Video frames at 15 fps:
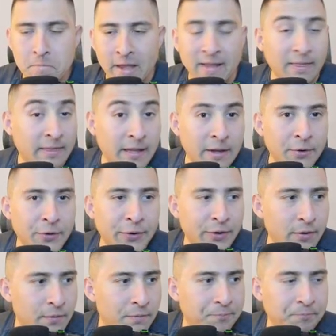
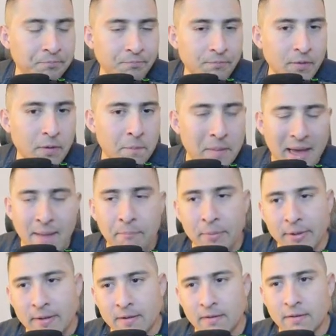Ethereum,
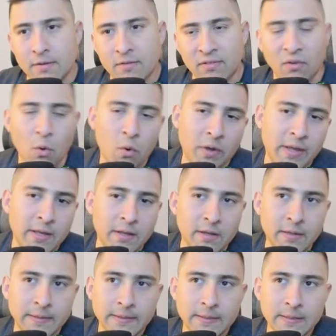Pepe,
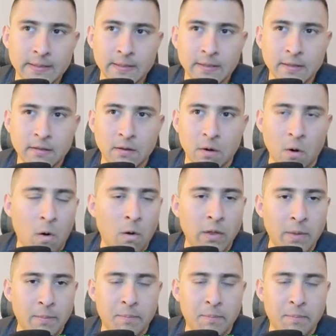Floki, all the